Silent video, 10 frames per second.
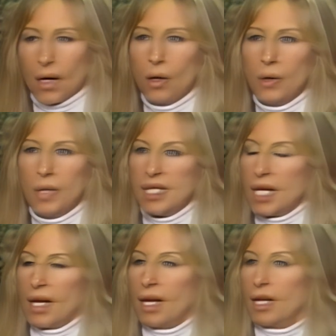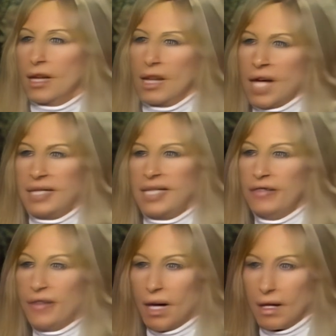who is la
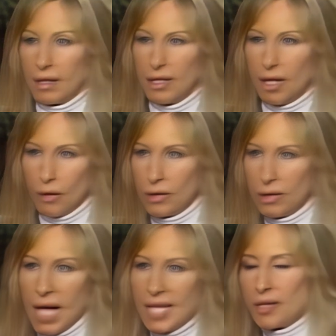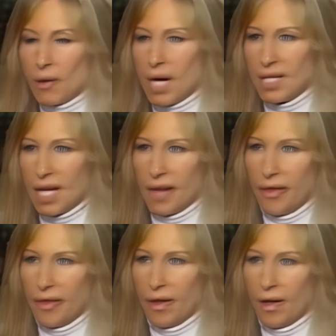diva, you know, La
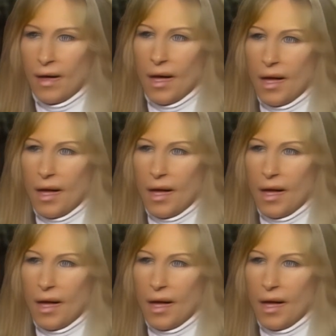Streisand, the,